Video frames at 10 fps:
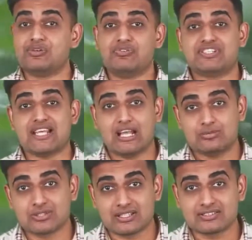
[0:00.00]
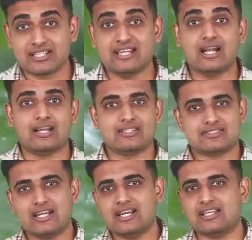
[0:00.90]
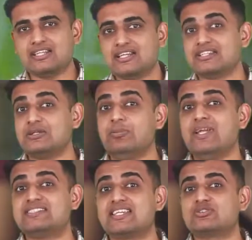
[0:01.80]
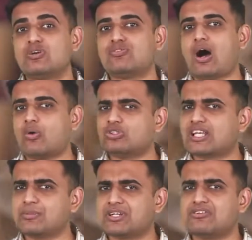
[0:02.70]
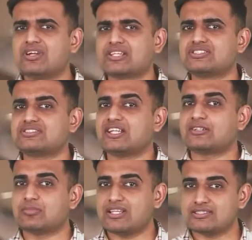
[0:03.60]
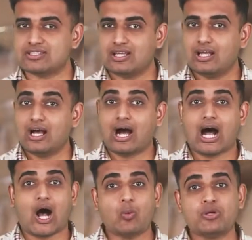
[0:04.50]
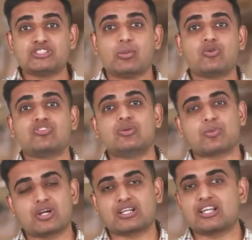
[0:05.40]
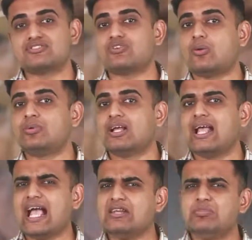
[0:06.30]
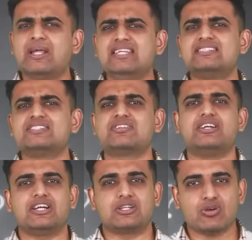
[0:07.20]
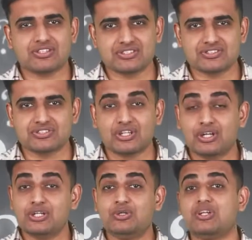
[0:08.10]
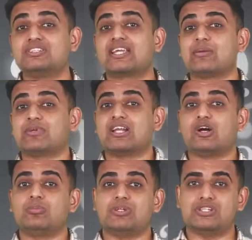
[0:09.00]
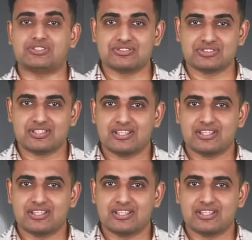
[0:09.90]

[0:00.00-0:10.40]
which helps us in understanding the basics of how the chemical reactions take place, how much amount of the product is formed, and many such related questions during the chemical combinations.